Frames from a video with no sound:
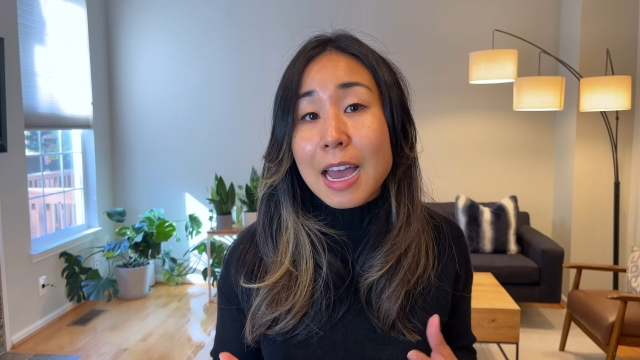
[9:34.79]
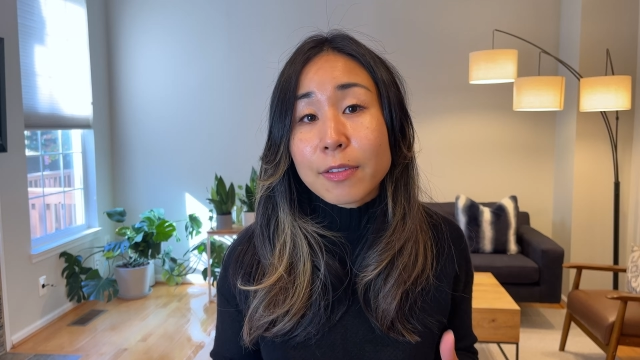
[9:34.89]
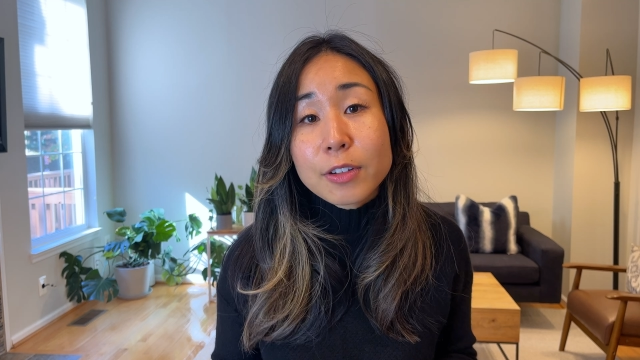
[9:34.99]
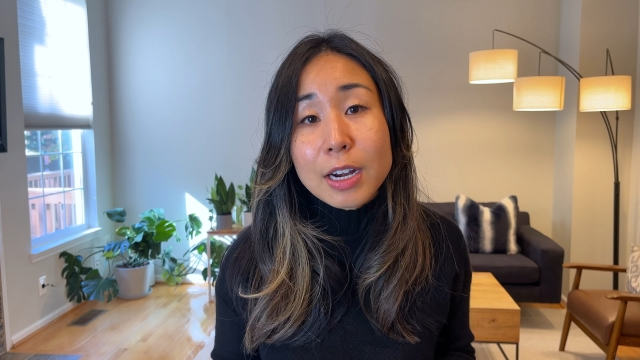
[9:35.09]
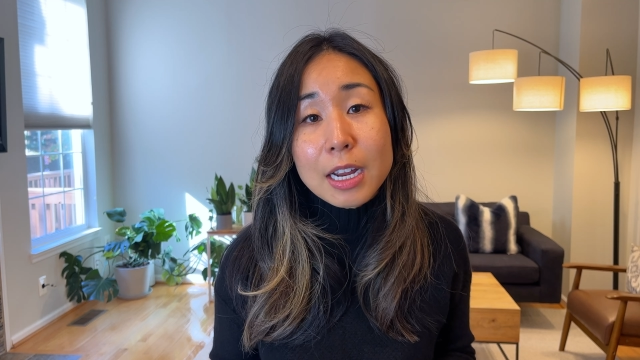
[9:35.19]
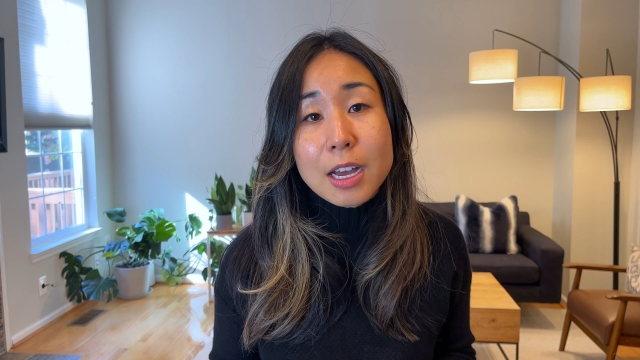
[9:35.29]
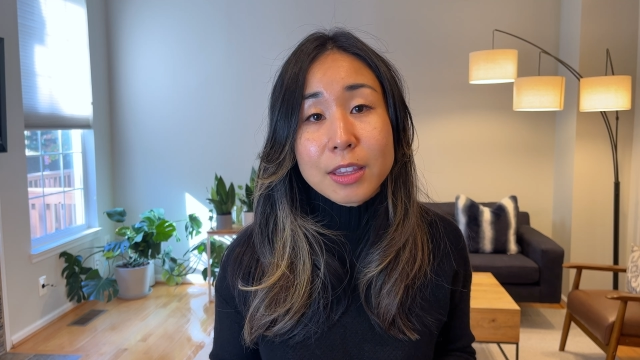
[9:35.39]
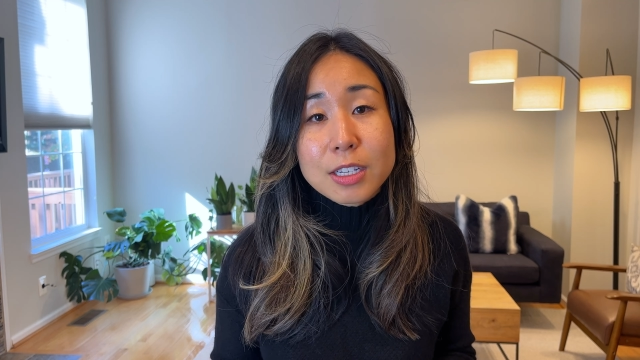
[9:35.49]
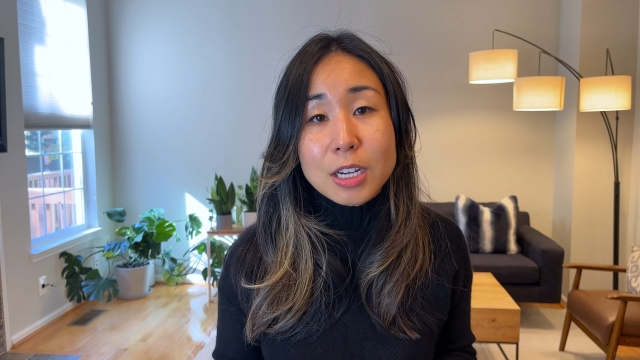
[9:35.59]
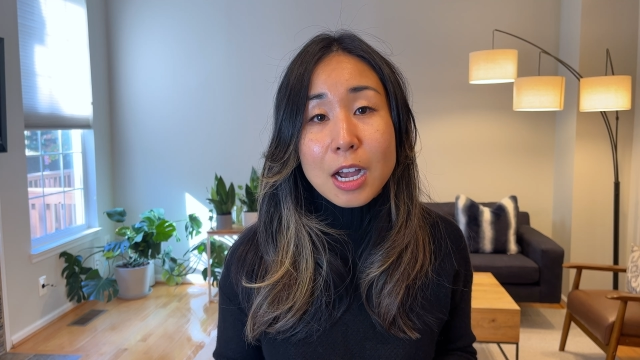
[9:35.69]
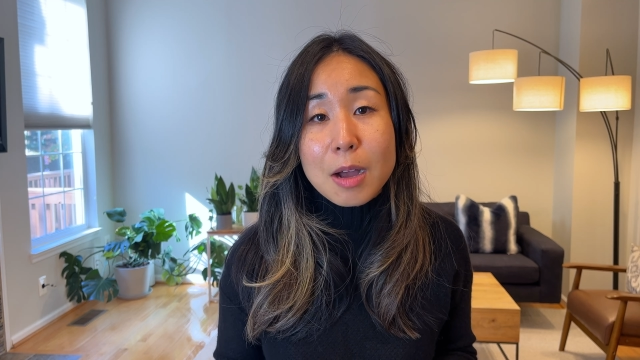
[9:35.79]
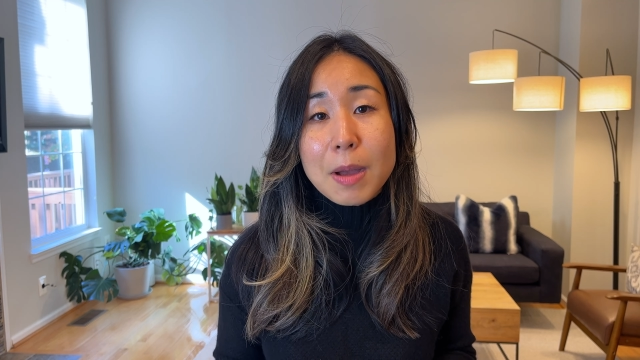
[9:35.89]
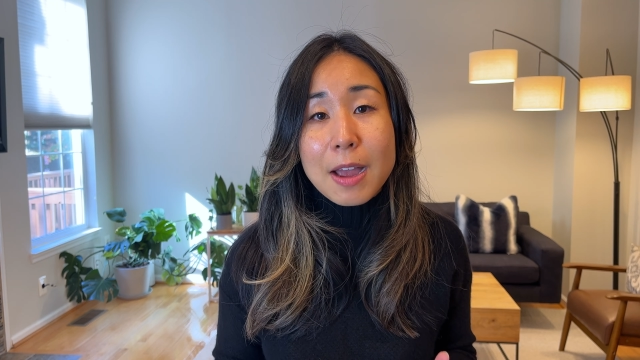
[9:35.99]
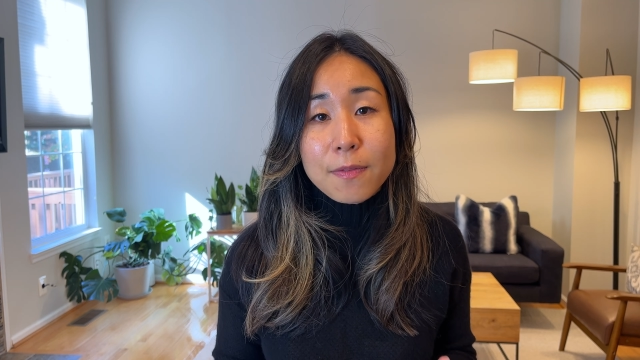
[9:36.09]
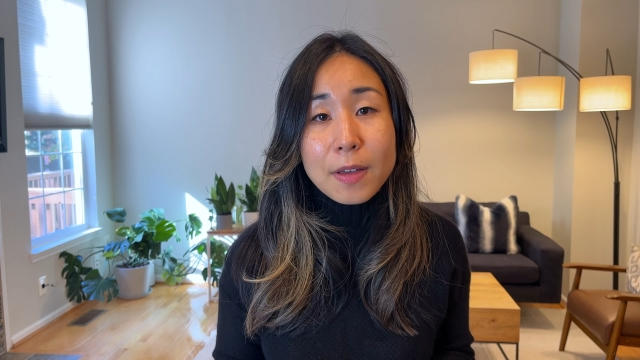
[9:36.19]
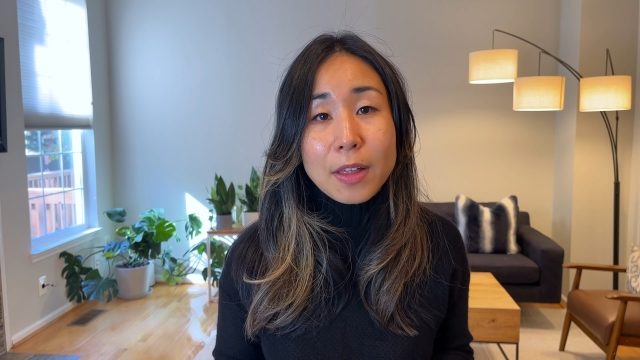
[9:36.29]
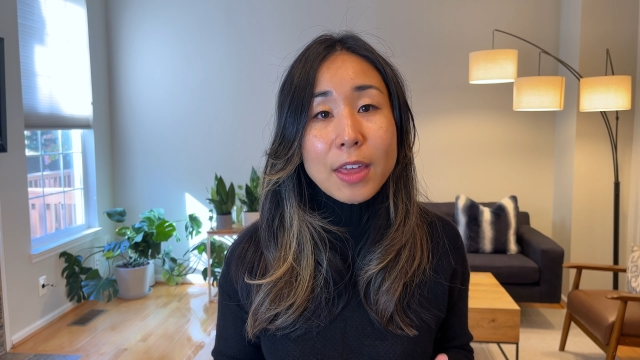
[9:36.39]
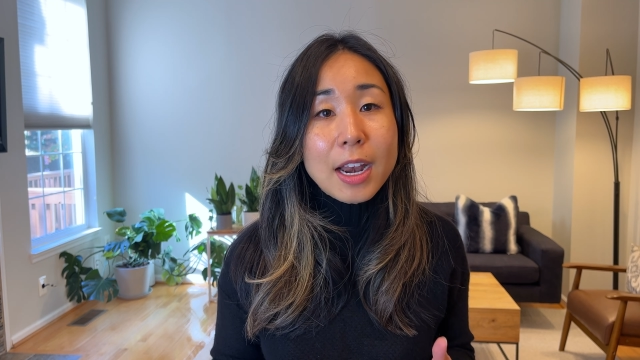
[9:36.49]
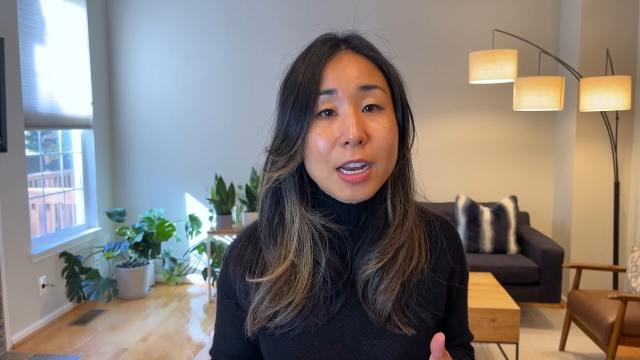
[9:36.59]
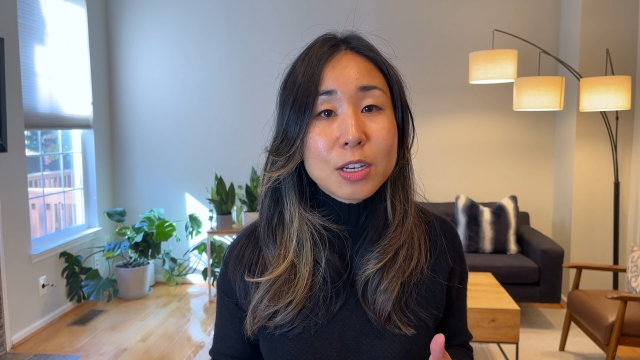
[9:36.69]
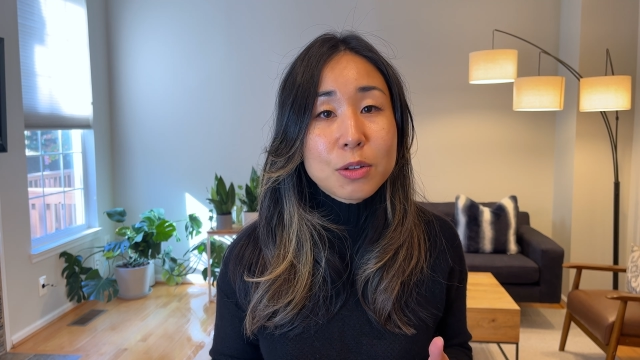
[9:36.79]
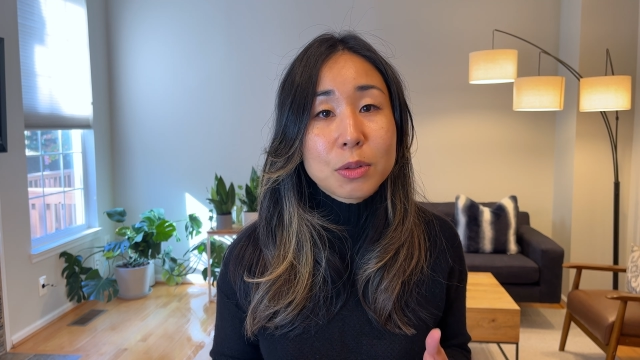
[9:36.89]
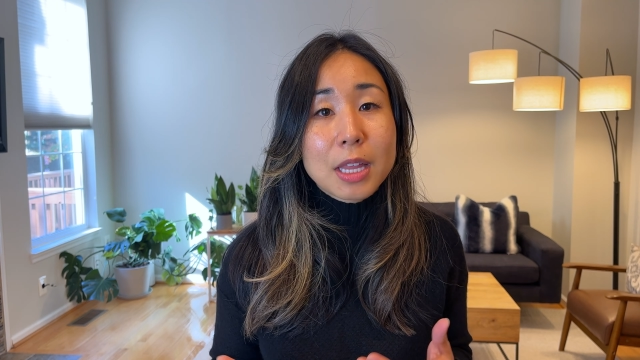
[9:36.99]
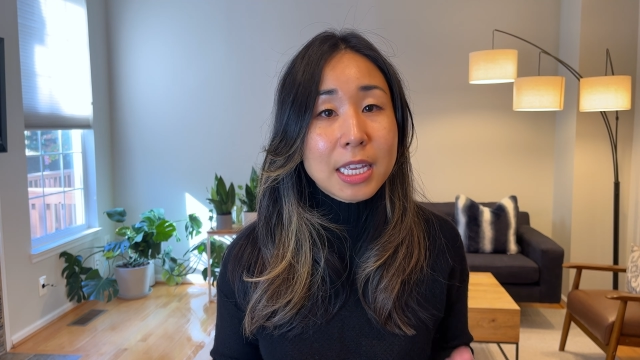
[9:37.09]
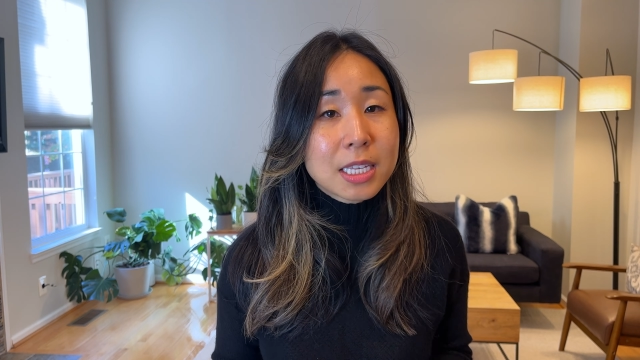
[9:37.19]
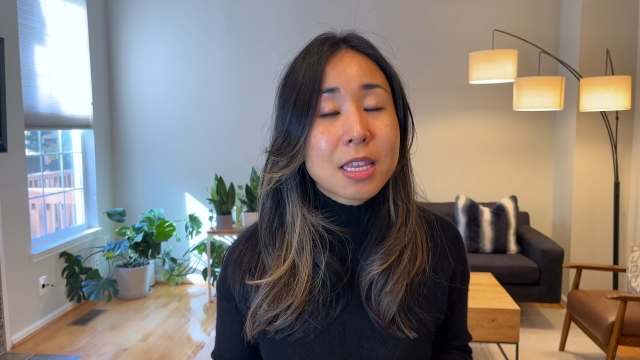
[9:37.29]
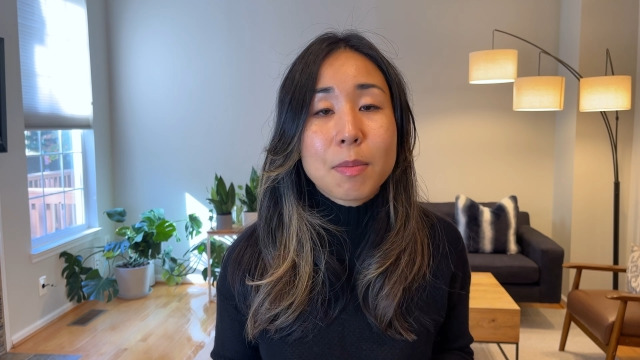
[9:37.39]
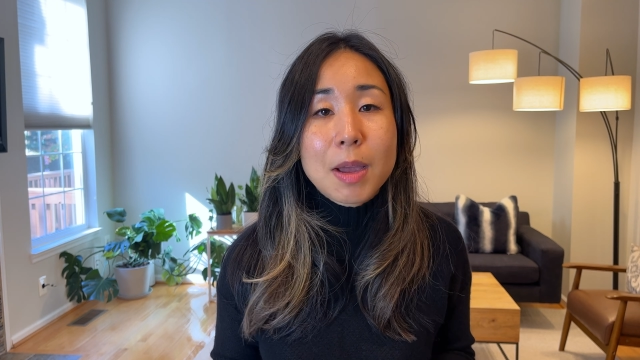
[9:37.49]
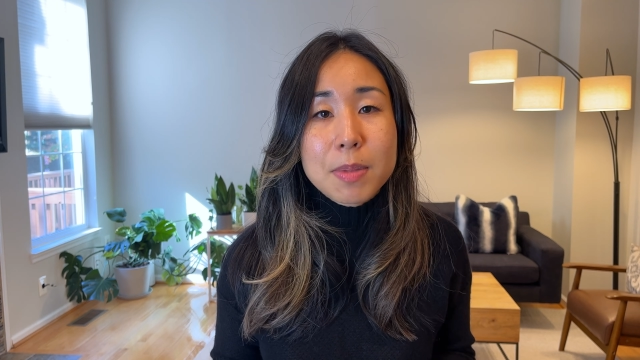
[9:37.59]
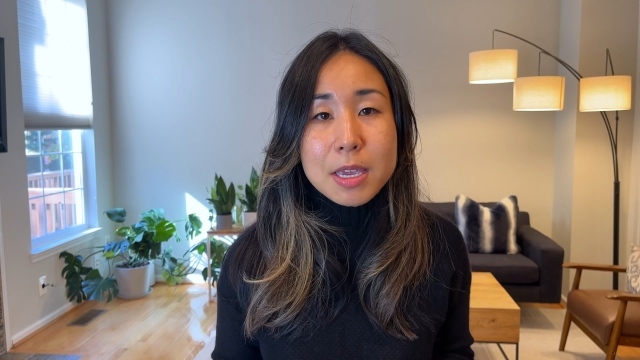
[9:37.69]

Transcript: after I got the job. I felt that I knew less than my